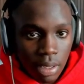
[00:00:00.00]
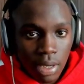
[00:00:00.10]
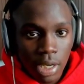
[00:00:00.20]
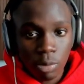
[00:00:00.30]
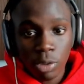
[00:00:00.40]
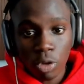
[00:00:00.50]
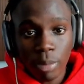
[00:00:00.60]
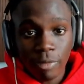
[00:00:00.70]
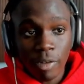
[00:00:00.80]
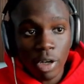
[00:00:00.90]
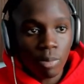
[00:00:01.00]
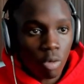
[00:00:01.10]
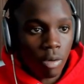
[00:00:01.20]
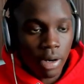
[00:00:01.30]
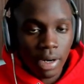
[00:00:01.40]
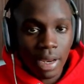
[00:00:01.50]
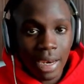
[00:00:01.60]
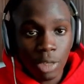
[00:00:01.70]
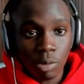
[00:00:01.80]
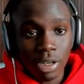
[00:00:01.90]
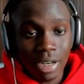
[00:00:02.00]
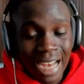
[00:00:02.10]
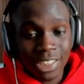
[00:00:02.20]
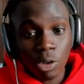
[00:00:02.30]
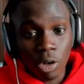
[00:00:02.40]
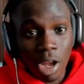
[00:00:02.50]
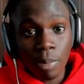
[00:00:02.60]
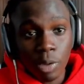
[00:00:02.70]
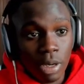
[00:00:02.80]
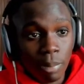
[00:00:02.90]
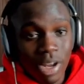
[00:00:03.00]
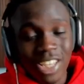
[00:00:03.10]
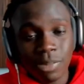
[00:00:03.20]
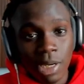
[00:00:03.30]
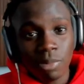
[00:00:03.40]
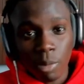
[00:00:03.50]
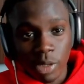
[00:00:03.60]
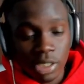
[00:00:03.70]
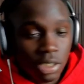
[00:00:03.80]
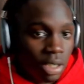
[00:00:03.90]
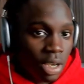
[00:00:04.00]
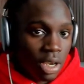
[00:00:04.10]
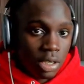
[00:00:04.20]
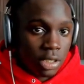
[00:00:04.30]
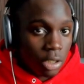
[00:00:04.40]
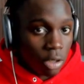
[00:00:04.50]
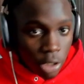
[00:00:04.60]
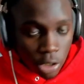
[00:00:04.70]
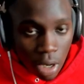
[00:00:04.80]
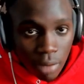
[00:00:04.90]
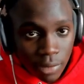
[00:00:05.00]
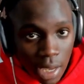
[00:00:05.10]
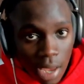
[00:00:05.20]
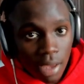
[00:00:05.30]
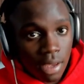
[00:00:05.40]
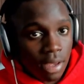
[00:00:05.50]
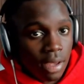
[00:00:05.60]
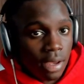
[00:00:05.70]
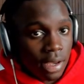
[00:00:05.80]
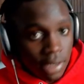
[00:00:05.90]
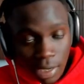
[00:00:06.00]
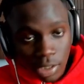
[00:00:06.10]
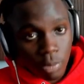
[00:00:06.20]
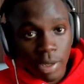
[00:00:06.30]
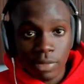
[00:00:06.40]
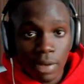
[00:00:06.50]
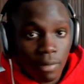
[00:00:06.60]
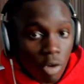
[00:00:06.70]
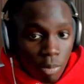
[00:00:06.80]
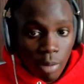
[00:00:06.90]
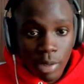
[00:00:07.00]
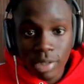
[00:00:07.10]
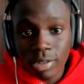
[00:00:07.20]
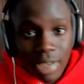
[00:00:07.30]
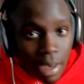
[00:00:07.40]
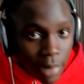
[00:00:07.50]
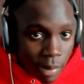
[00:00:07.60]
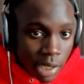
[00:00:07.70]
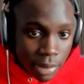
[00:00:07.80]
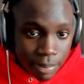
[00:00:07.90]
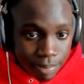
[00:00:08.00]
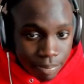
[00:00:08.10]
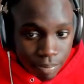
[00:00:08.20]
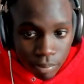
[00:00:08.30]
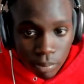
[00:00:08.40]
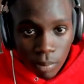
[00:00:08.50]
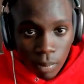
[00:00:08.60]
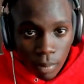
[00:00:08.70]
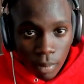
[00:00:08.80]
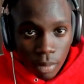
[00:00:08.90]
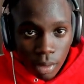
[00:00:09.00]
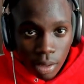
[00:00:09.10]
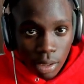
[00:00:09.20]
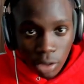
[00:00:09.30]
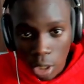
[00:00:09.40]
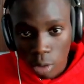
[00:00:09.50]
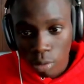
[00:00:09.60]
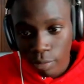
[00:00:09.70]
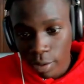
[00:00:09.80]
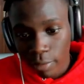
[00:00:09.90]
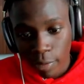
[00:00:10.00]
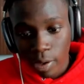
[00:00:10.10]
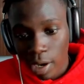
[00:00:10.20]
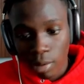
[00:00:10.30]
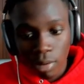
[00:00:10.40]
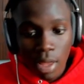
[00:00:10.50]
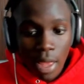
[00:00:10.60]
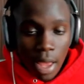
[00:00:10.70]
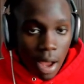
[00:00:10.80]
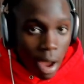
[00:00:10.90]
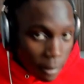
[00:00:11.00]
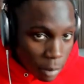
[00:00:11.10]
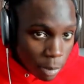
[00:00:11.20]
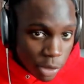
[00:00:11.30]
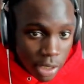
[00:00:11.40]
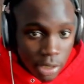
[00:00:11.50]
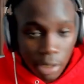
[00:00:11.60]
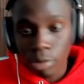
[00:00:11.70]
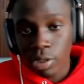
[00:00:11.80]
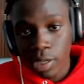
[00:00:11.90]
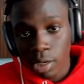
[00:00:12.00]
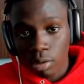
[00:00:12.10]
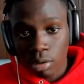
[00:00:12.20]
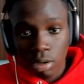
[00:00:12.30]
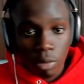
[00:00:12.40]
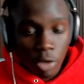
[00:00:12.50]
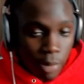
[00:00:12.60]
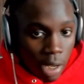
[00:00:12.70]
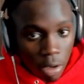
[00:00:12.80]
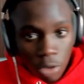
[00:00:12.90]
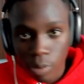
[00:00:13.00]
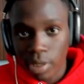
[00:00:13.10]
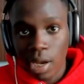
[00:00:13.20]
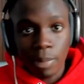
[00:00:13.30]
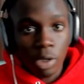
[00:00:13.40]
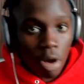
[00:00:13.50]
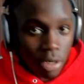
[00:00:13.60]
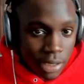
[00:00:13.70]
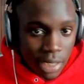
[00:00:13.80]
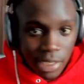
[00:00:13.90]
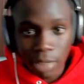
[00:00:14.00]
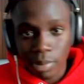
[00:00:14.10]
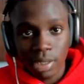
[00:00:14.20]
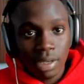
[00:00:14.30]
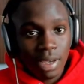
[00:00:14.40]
That's what's going to be very important. And that's what's actually going to help you and book as many appointments. Because you know yourself is that in the agency space, if you have no appointments, you can't make money. So if you can figure out how many appointments I need to close a deal, what's my close rate, how many calls does that take me,